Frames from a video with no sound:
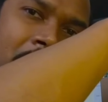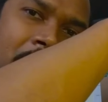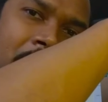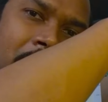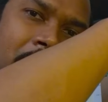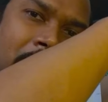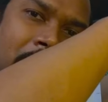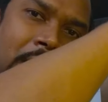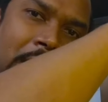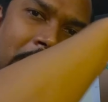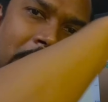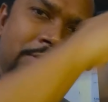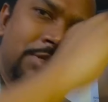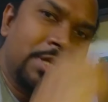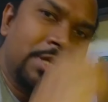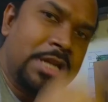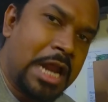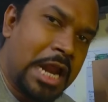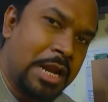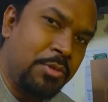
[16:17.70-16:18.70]

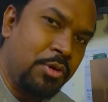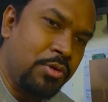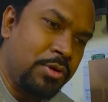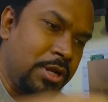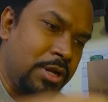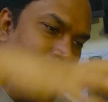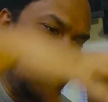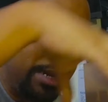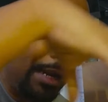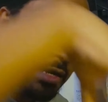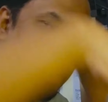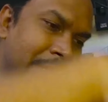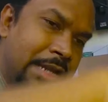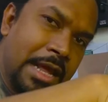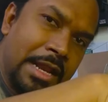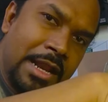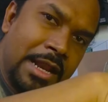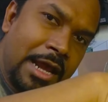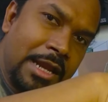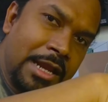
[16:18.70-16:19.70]
collection had about
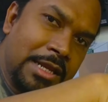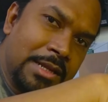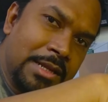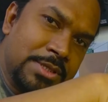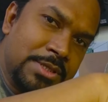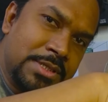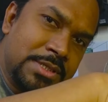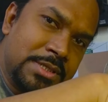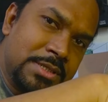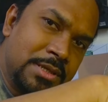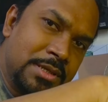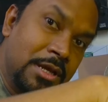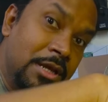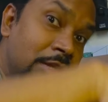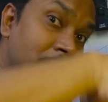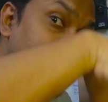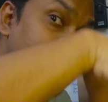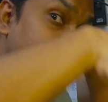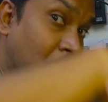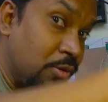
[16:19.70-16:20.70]
10 items,
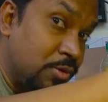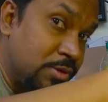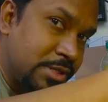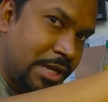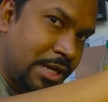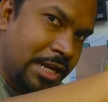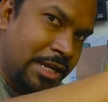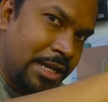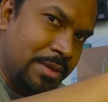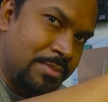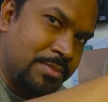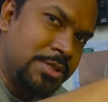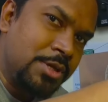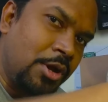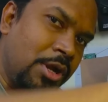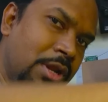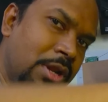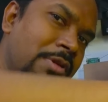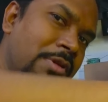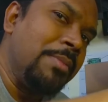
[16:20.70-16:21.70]
1,000 items,
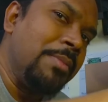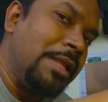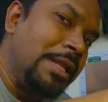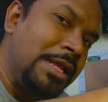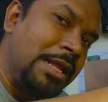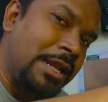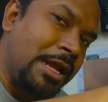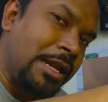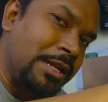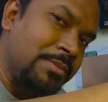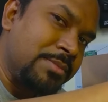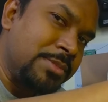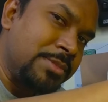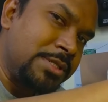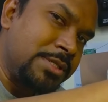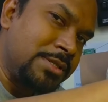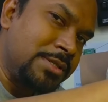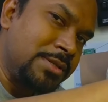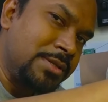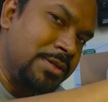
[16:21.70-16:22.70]
or even 1,000,000
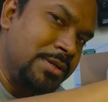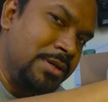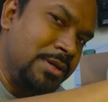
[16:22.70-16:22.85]
items.